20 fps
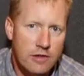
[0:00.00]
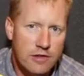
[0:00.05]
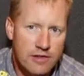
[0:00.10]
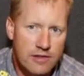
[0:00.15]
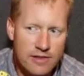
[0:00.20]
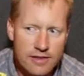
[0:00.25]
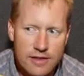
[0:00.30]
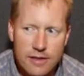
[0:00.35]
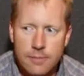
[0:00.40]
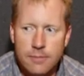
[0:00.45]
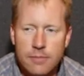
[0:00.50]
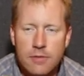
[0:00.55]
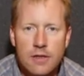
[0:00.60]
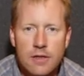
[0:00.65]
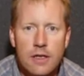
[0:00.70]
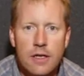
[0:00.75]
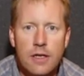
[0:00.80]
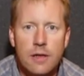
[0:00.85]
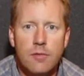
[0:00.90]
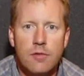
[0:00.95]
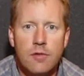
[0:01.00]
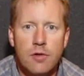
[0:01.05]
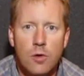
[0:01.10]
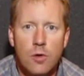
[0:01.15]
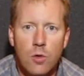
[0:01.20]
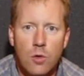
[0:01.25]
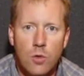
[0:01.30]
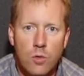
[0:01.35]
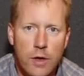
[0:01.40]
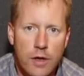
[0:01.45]
sometimes
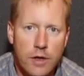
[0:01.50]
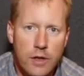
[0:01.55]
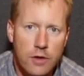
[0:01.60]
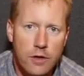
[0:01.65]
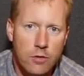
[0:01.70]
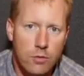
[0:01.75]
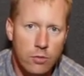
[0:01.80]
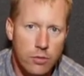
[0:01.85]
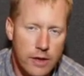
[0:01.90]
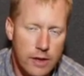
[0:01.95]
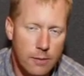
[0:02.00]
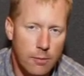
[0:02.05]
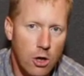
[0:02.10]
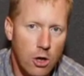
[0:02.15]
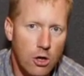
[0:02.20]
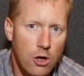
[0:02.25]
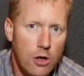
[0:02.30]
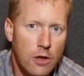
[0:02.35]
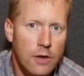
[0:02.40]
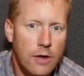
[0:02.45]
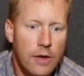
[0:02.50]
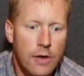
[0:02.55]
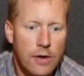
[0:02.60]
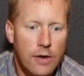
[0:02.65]
you'll run into rebar.